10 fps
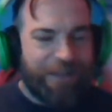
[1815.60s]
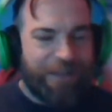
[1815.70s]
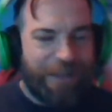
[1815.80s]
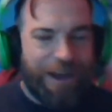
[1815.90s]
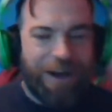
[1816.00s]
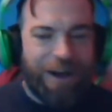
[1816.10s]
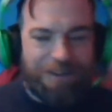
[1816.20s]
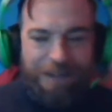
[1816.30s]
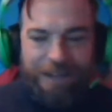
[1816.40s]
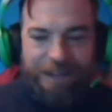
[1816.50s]
our
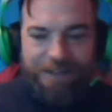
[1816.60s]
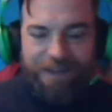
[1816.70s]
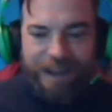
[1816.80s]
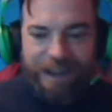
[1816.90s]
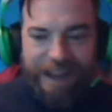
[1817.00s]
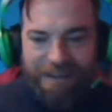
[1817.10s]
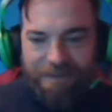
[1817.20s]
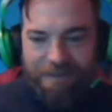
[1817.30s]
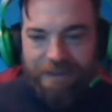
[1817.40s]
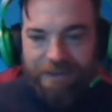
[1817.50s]
domains are very narrow and
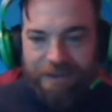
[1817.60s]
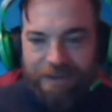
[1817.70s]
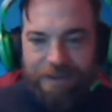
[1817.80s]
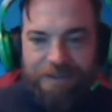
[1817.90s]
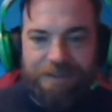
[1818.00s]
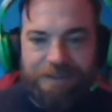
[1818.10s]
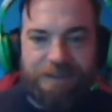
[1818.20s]
very focused.